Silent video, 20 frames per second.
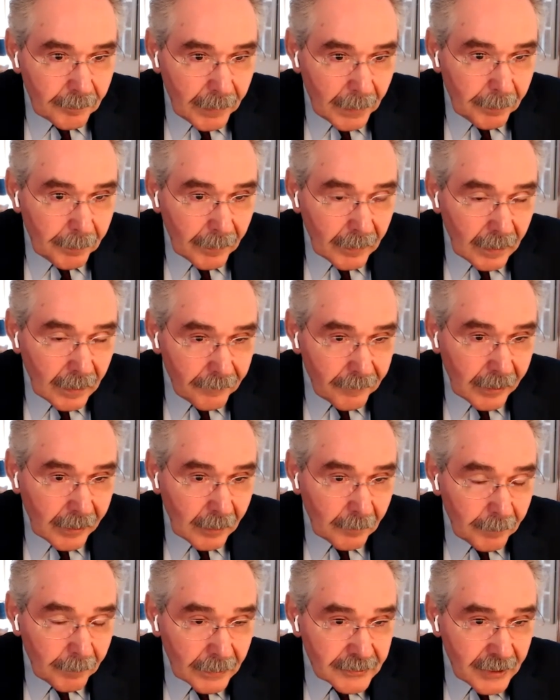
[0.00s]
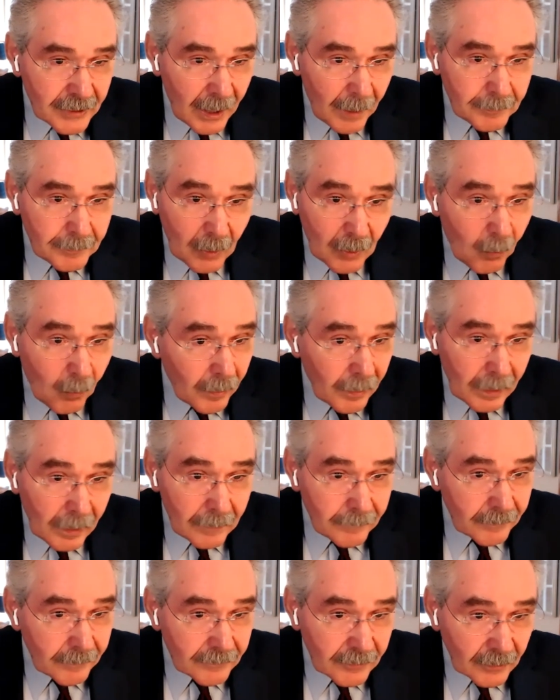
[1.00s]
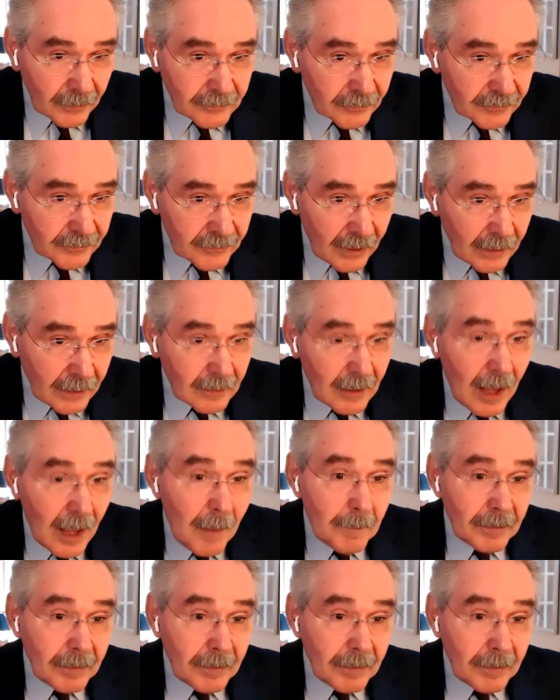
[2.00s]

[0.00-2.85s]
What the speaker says: people living in Punjab don't want to live in such a state,